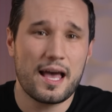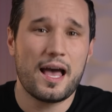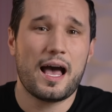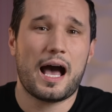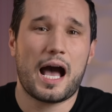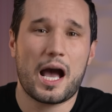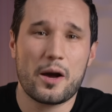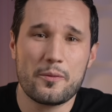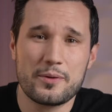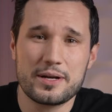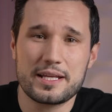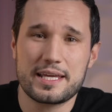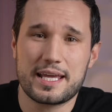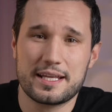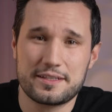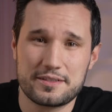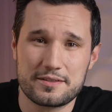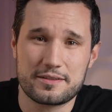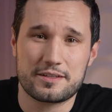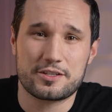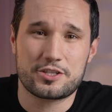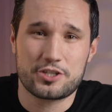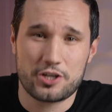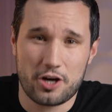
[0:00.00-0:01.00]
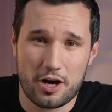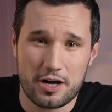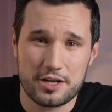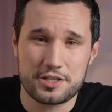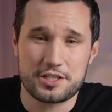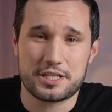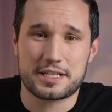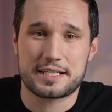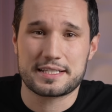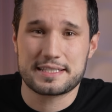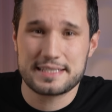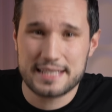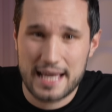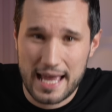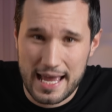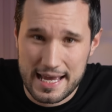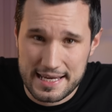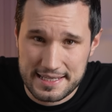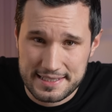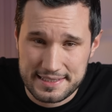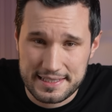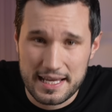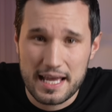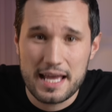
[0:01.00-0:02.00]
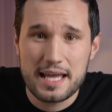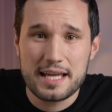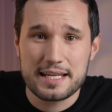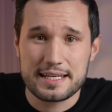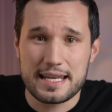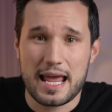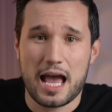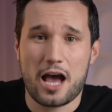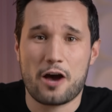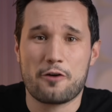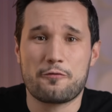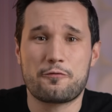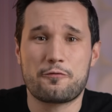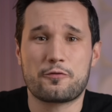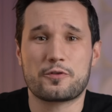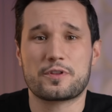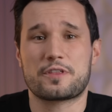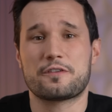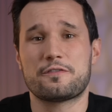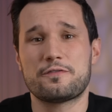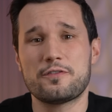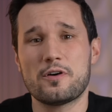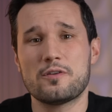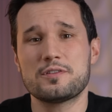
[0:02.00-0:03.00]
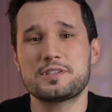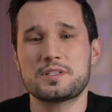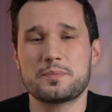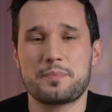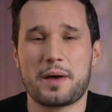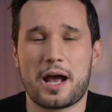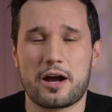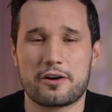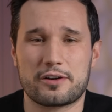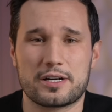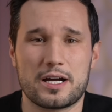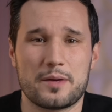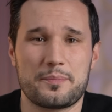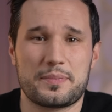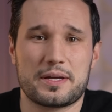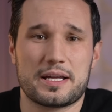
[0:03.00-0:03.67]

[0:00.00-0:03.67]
I want to get to the charging test. Now, for the phone to power up,